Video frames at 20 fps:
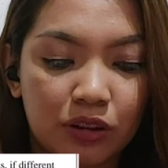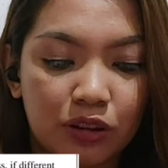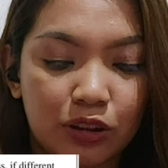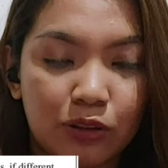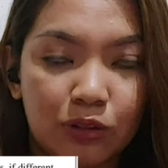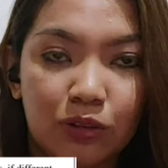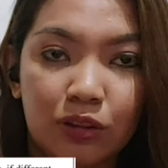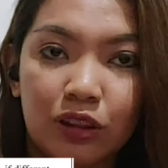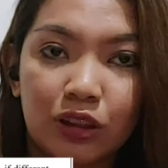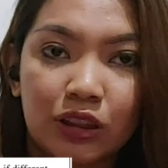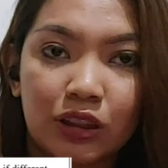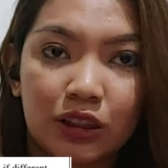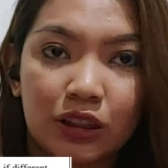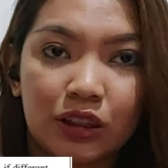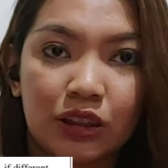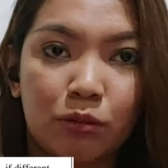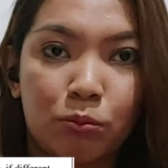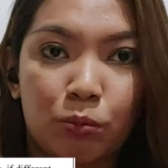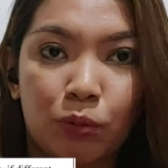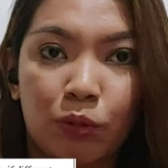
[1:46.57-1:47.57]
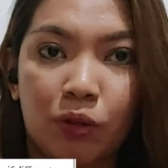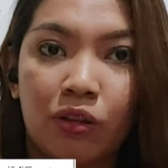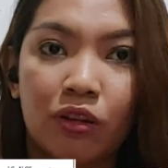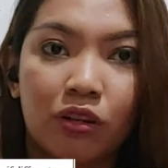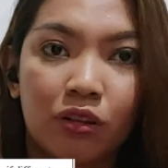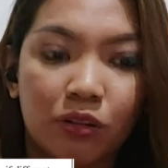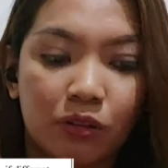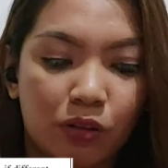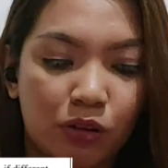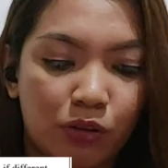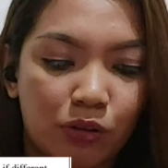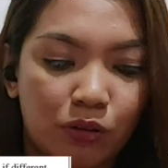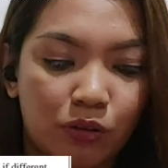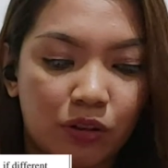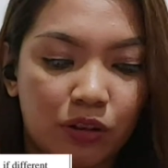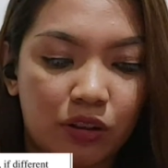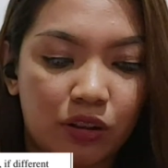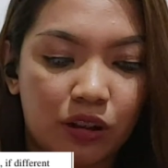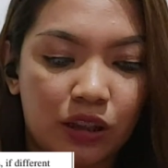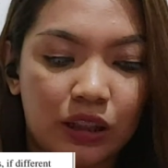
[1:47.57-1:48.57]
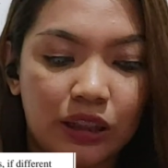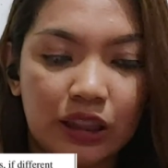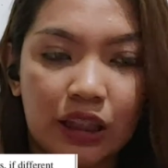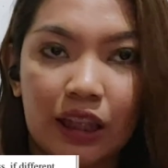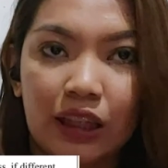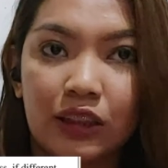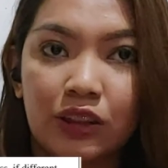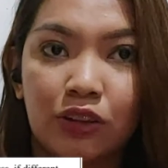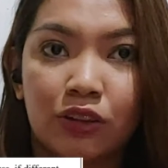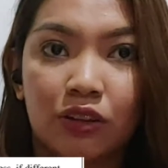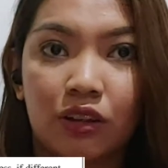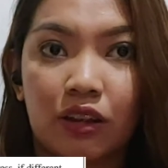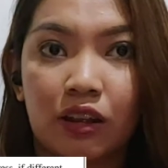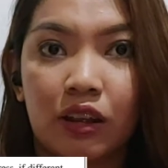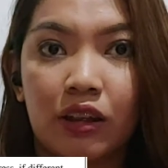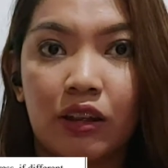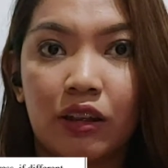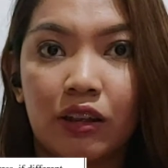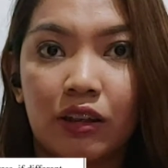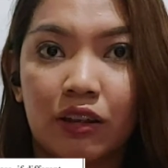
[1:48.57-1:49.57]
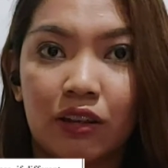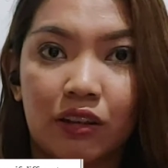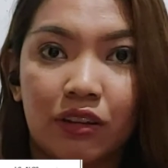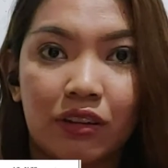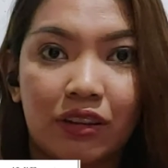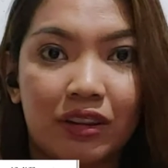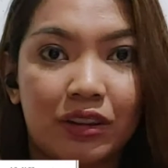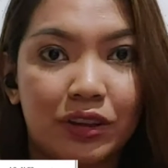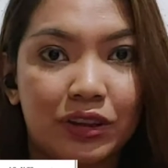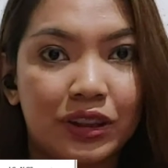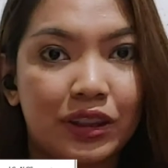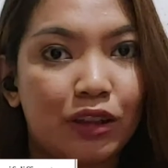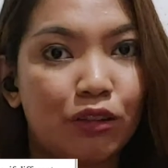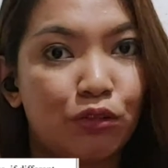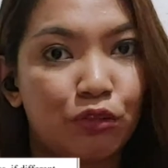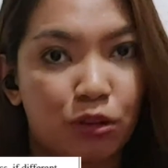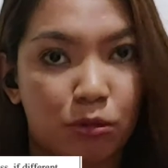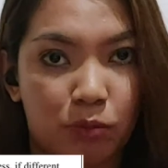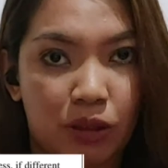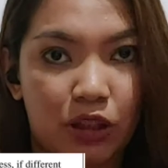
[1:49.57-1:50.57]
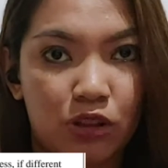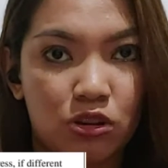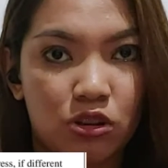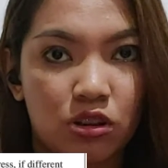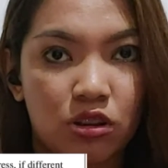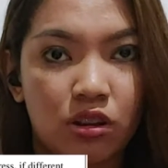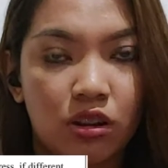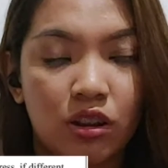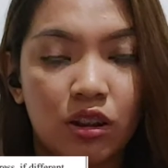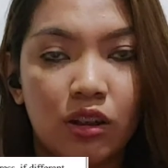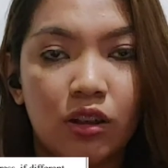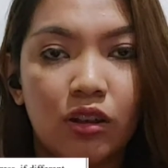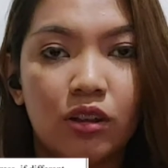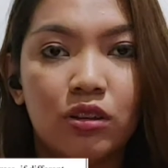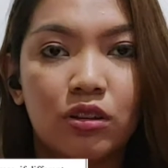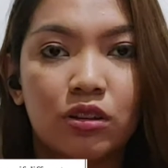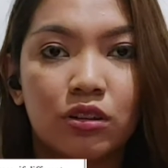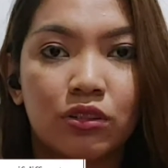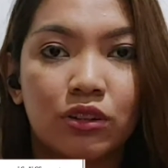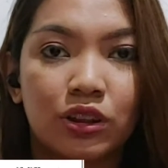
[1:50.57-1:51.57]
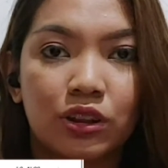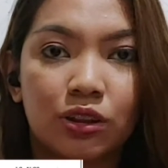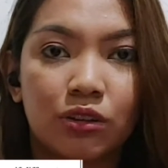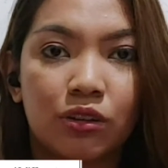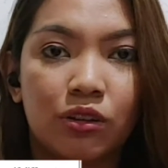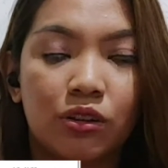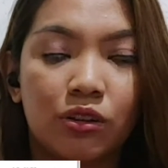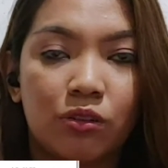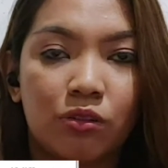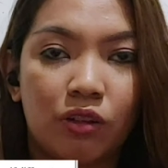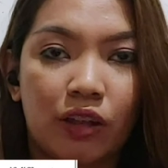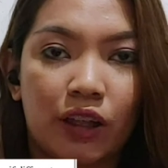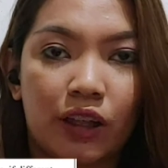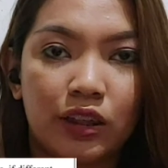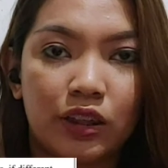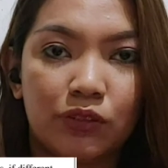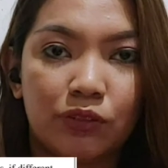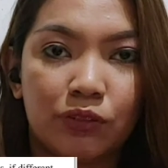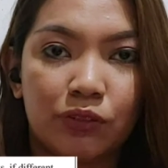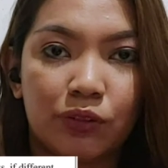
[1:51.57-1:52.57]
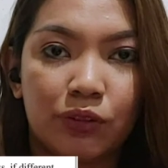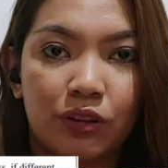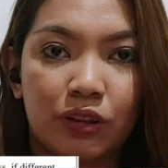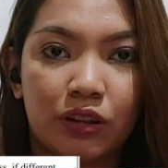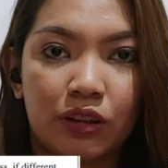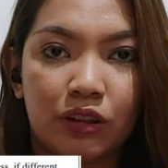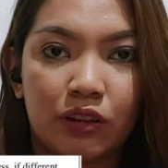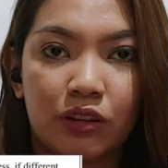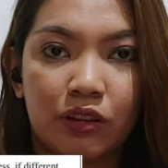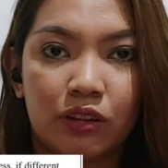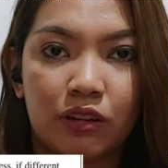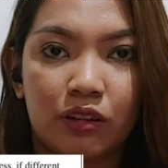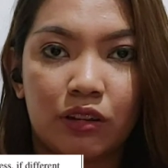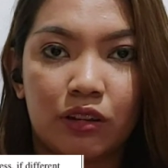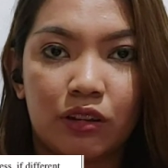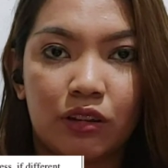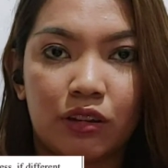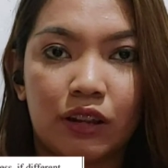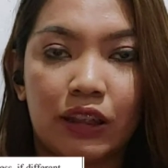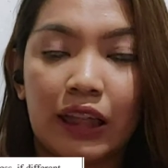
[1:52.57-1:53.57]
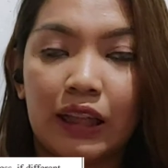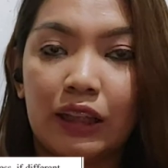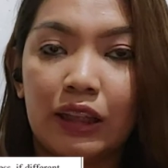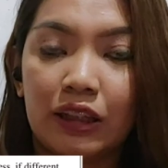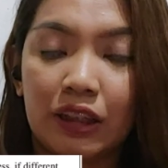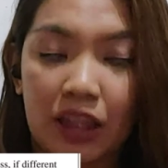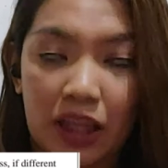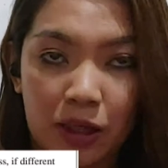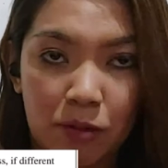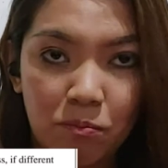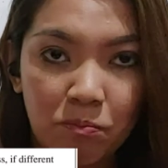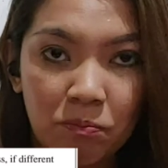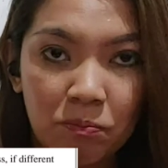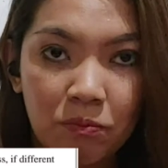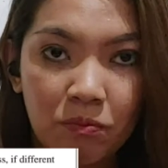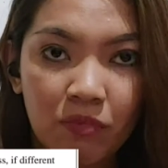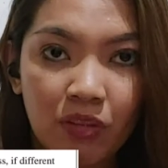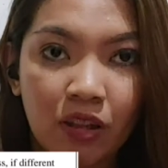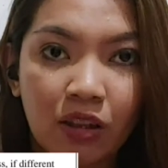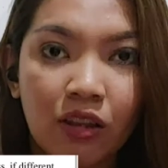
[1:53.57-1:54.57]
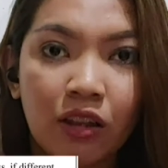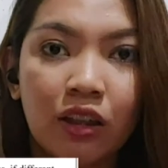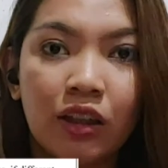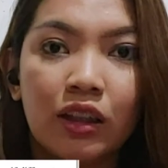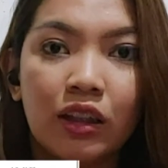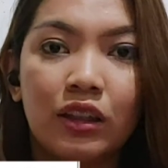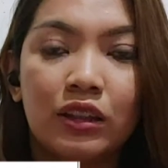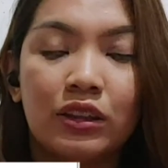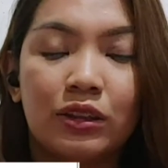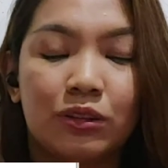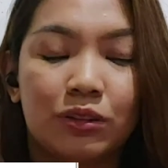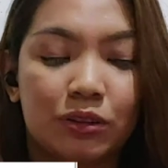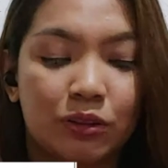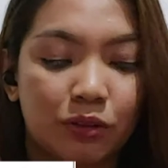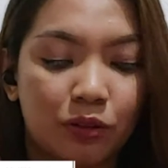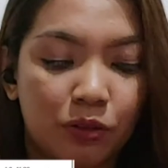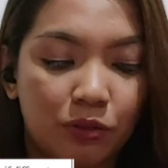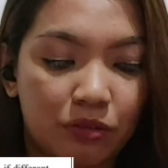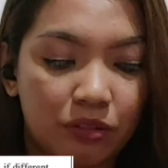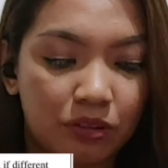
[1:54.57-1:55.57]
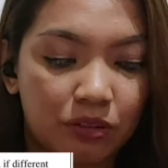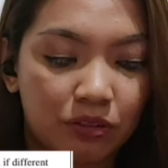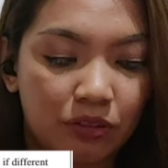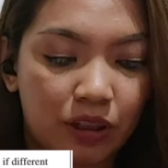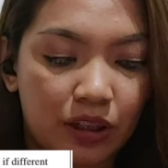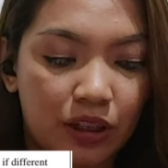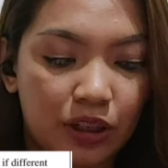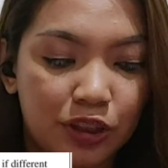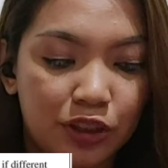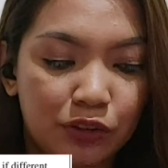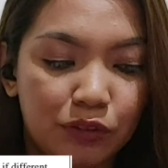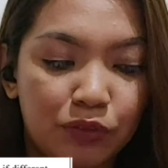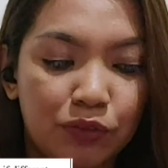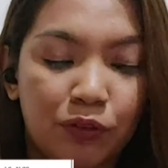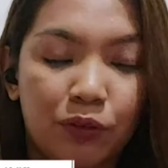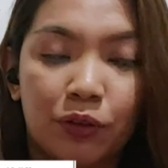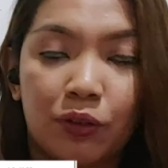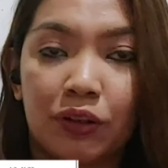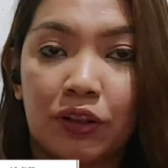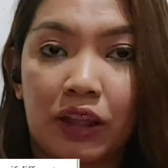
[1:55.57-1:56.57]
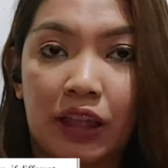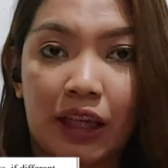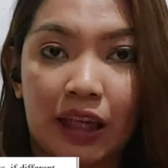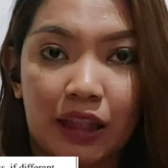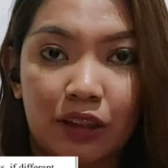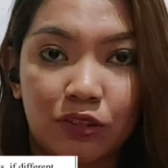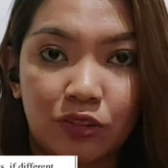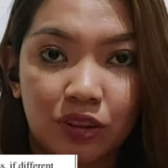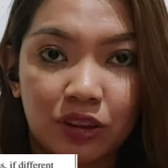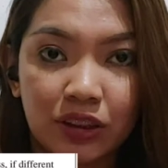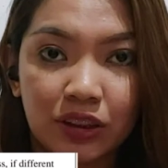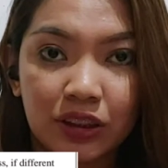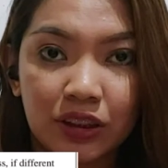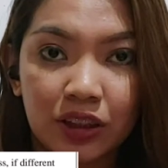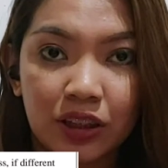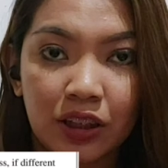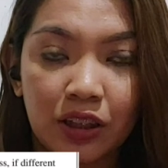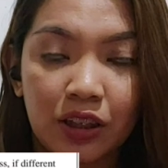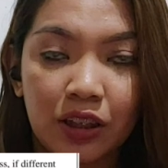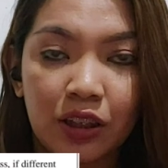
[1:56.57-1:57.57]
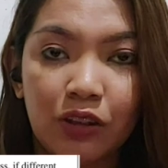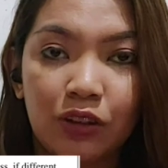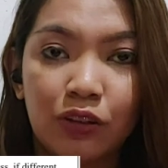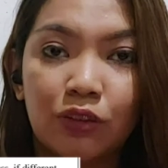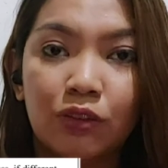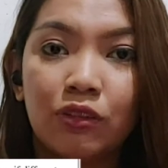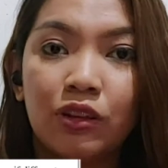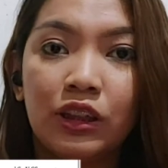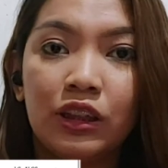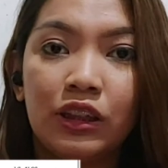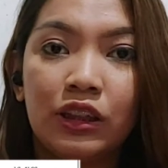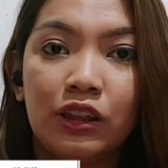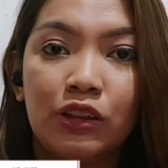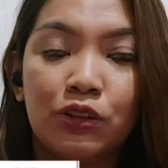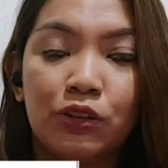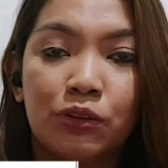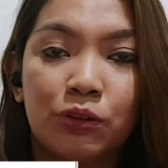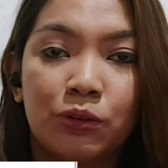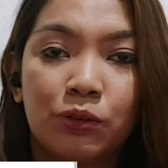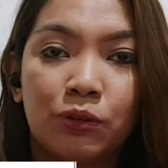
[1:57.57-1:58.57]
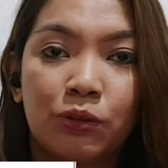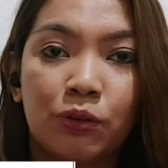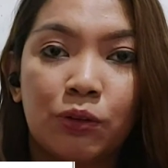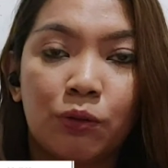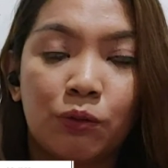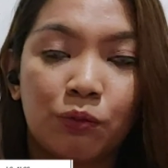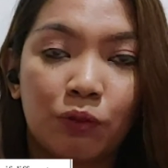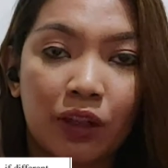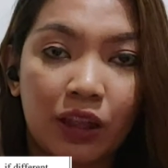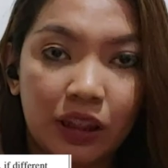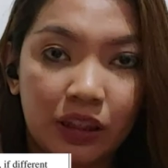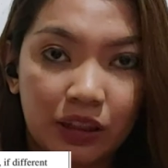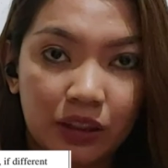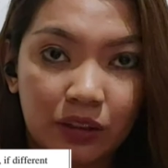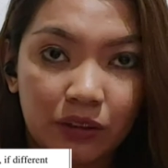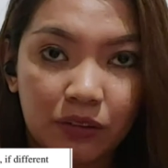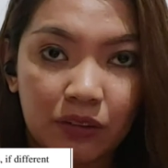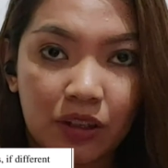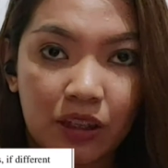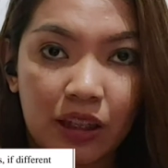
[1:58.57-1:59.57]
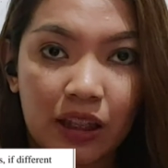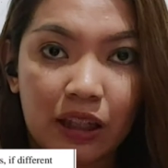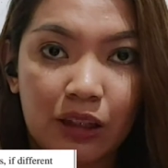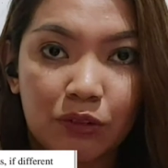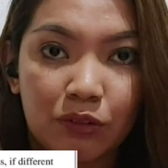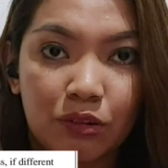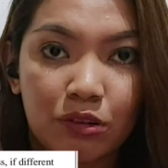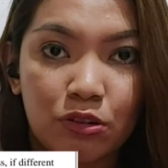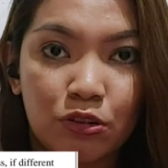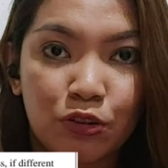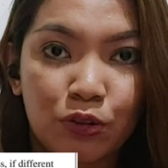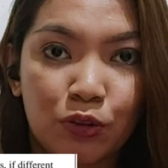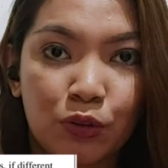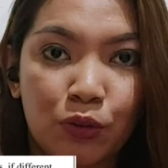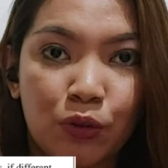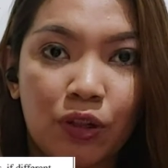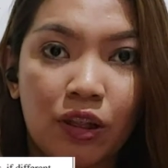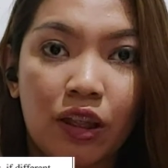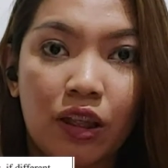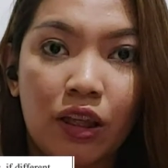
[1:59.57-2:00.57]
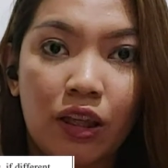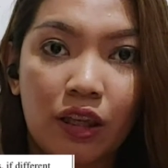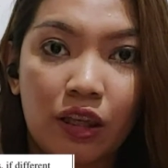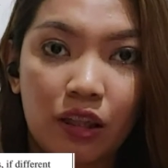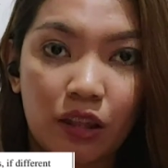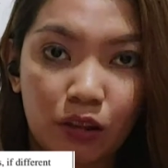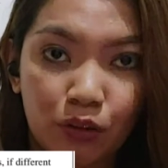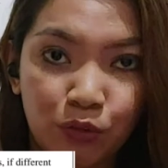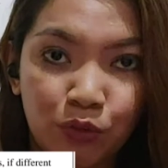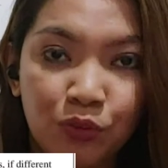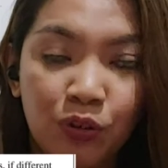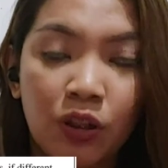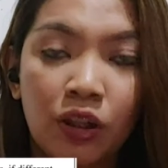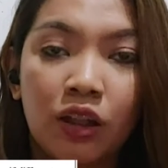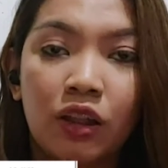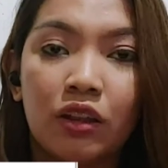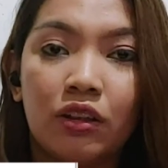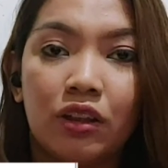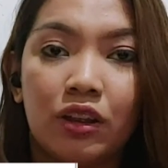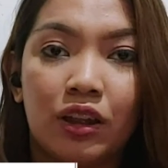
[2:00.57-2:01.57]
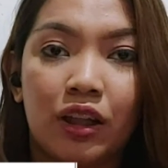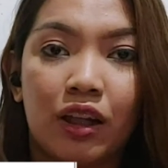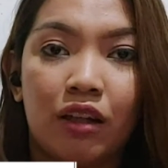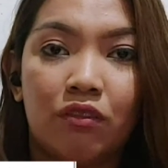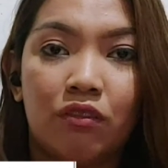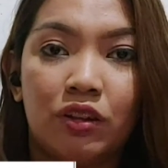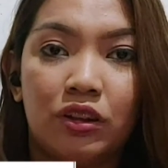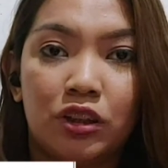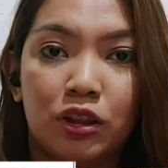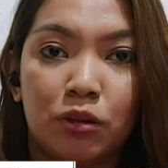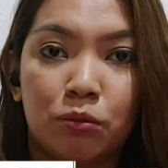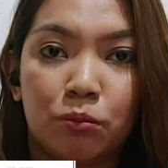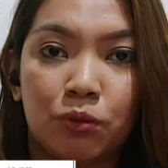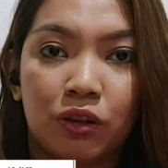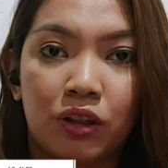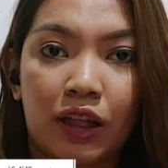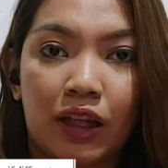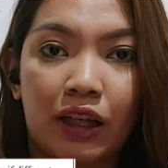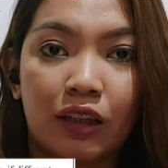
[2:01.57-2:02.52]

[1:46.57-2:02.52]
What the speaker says: So this is the parental authority slash legal guardian's information. So it's going to ask for the name. It's also going to ask for the address. You only need to write down the address though if they have a separate